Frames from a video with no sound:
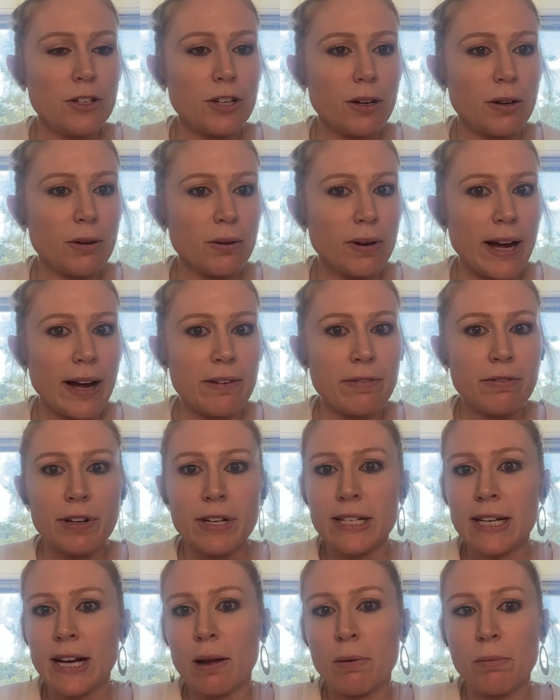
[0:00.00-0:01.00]
So
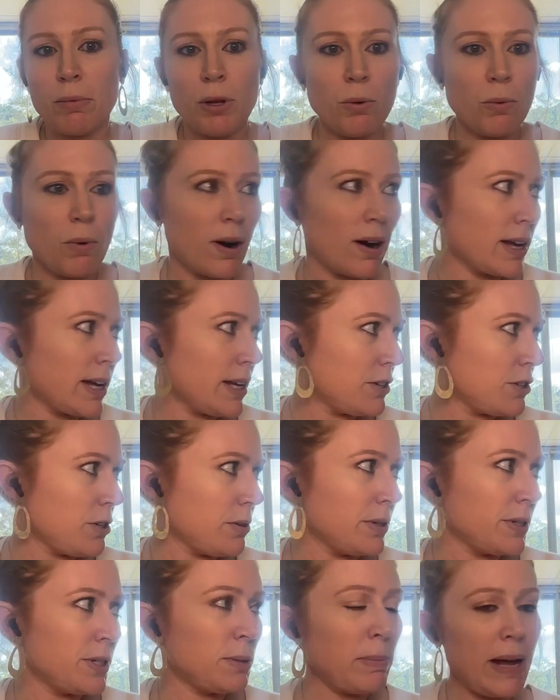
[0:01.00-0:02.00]
every time you walk
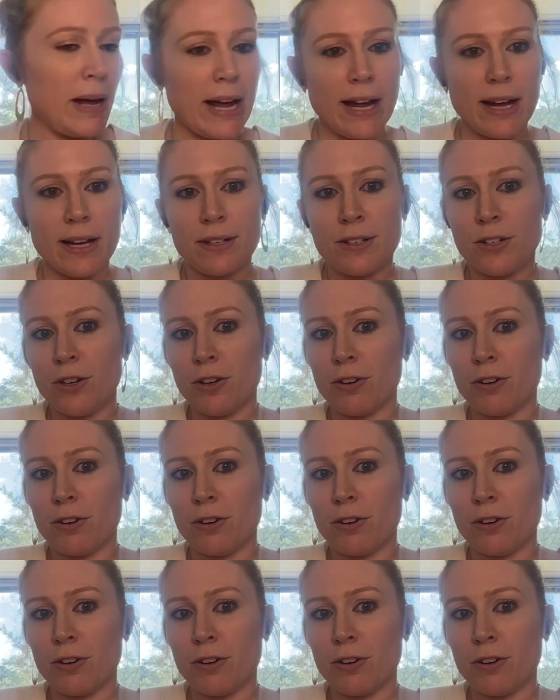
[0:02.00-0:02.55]
into a space,